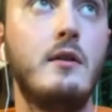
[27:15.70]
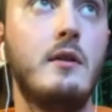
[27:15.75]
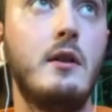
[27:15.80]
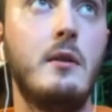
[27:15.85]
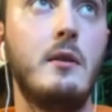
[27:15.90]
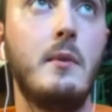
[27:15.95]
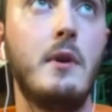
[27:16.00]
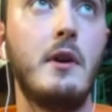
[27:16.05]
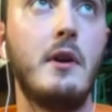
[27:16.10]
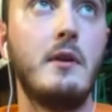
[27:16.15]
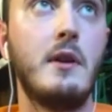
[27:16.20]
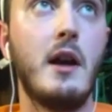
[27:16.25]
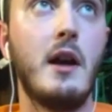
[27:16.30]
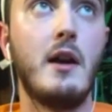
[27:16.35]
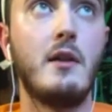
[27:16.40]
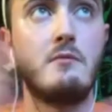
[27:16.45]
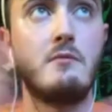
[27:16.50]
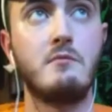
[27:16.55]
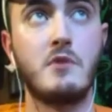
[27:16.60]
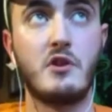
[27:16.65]
But
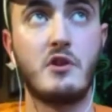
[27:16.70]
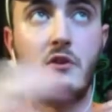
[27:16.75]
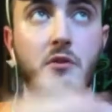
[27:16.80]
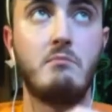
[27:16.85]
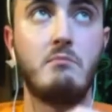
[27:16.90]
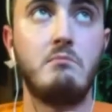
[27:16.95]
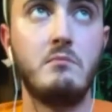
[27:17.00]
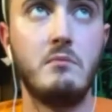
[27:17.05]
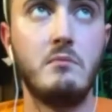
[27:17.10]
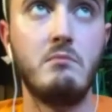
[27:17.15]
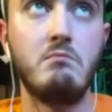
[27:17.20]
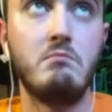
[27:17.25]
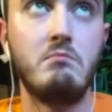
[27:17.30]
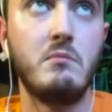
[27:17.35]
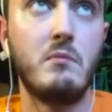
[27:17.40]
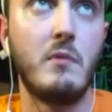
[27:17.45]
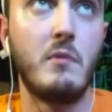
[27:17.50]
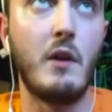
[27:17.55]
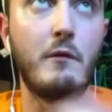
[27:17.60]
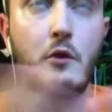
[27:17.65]
yeah, just
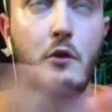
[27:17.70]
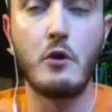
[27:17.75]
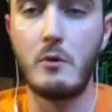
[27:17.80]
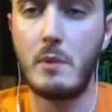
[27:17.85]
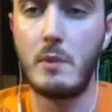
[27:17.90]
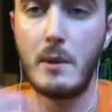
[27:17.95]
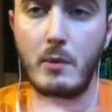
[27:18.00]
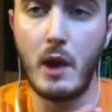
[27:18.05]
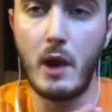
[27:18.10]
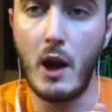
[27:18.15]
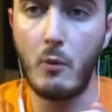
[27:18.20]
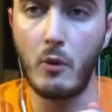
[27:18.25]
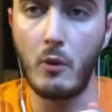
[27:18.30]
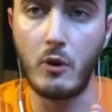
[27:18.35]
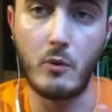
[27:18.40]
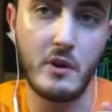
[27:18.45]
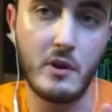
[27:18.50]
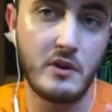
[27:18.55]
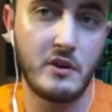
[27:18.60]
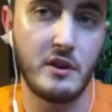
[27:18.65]
a few of the people I work
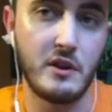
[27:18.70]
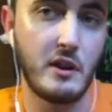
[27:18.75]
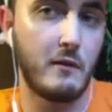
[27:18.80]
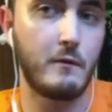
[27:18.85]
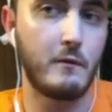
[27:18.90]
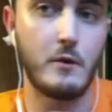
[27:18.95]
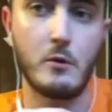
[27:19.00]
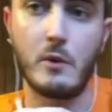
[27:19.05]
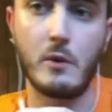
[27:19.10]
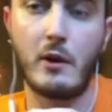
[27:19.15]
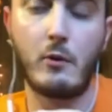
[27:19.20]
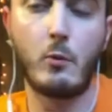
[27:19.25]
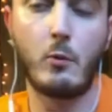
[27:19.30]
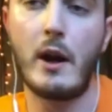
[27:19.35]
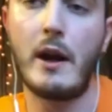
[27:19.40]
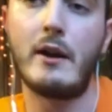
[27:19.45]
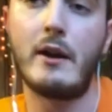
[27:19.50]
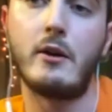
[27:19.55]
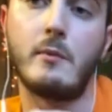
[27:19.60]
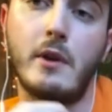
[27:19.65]
with, and then a few like
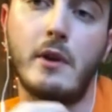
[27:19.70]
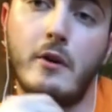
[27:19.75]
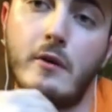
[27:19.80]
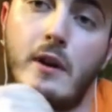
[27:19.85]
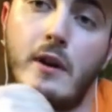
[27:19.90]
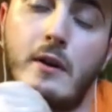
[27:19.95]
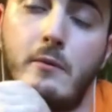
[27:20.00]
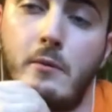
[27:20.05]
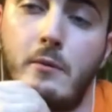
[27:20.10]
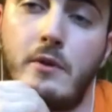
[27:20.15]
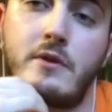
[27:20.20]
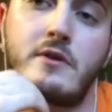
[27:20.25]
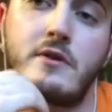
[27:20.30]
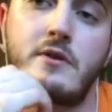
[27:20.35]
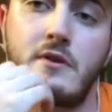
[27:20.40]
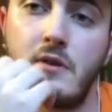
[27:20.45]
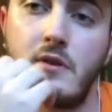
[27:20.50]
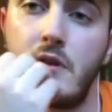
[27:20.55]
random internet ones.